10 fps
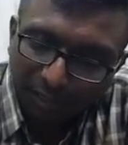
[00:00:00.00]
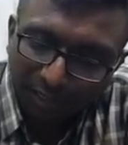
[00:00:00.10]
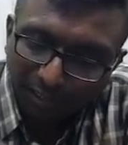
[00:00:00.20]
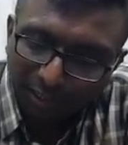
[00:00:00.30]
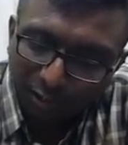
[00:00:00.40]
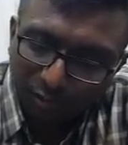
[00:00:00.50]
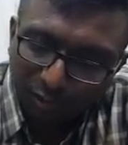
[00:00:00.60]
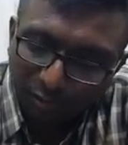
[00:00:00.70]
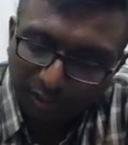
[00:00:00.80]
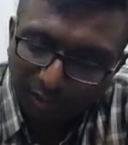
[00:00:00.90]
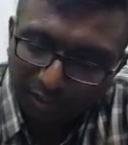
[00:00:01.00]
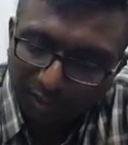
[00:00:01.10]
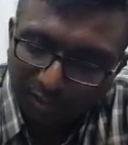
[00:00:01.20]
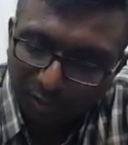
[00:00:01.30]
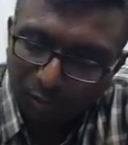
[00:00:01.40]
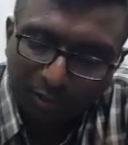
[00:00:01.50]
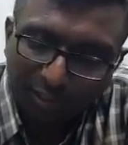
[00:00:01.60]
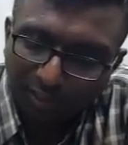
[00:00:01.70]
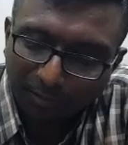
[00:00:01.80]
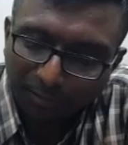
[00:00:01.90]
I will tell you now here. There is a
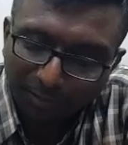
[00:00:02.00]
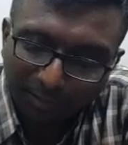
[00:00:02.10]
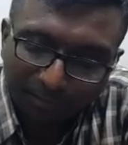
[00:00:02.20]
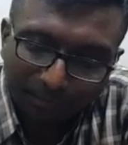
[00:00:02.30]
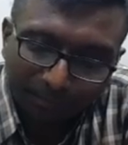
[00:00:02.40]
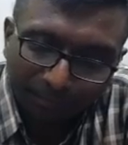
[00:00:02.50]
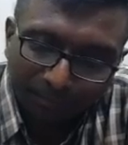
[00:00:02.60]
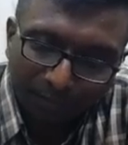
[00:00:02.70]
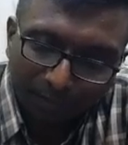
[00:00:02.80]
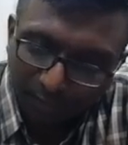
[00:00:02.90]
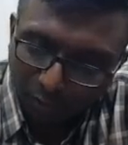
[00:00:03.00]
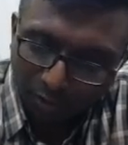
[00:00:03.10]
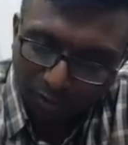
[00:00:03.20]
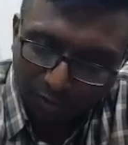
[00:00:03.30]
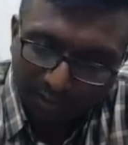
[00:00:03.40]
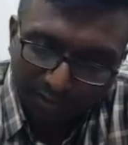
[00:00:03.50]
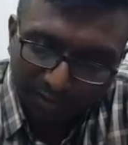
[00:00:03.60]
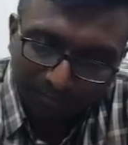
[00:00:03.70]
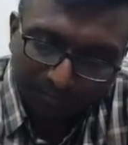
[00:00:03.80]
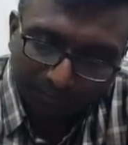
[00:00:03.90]
holding company. You also
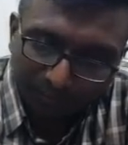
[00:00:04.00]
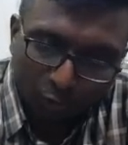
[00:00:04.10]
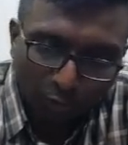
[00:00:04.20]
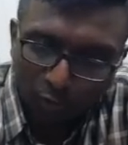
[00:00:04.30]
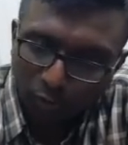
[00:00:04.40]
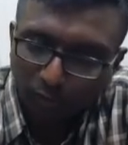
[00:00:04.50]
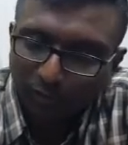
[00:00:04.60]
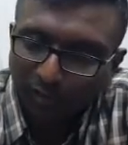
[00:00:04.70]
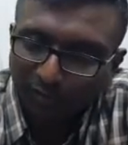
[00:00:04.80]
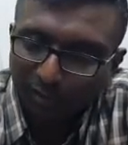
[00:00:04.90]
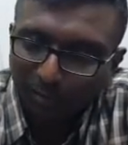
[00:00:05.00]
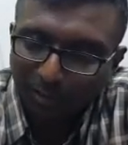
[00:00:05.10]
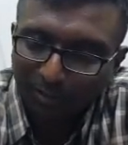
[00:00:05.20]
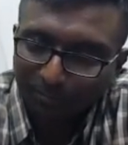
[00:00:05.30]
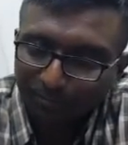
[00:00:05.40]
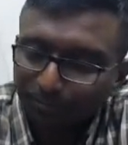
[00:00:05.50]
write. You wrote no so far with me.